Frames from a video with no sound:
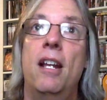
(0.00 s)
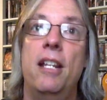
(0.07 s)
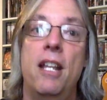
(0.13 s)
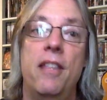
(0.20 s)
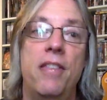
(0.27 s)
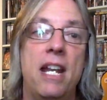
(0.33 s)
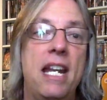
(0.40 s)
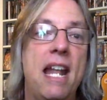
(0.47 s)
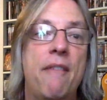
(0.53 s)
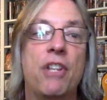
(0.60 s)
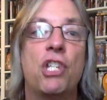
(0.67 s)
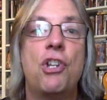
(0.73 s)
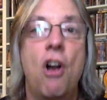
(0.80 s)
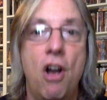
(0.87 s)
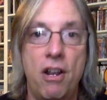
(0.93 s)
they didn't have a
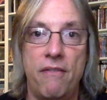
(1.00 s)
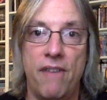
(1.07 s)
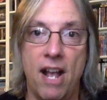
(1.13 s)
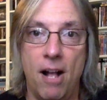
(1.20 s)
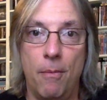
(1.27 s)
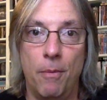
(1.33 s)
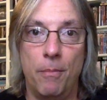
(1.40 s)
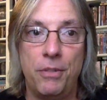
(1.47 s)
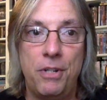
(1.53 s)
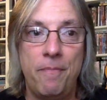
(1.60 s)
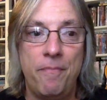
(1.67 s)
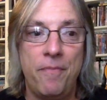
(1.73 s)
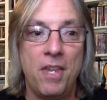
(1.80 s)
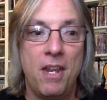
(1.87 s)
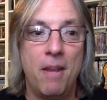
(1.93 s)
ton of albums,
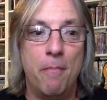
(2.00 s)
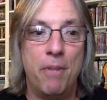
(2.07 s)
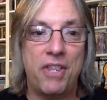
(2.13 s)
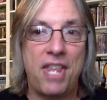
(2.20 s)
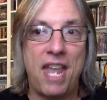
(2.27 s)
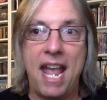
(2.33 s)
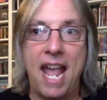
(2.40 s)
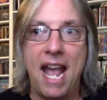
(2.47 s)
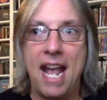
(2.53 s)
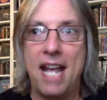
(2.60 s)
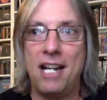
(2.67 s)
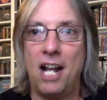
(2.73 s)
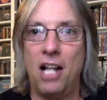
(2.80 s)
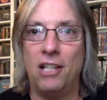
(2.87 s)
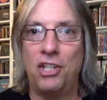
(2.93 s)
but they
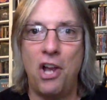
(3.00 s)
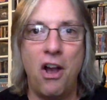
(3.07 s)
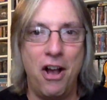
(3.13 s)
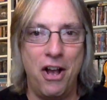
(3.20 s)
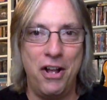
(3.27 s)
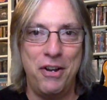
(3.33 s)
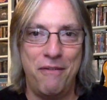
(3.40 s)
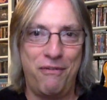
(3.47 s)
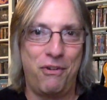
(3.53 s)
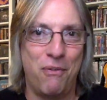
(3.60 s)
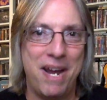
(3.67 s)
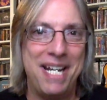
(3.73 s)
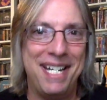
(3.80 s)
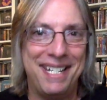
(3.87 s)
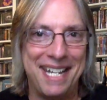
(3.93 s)
had a ton of
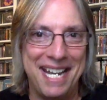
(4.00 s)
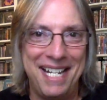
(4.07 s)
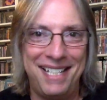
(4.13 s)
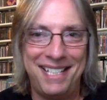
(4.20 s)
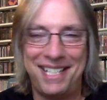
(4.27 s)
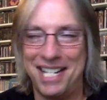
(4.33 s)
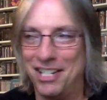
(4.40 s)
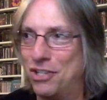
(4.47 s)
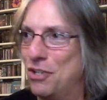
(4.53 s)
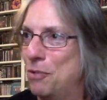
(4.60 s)
greatest hit sets.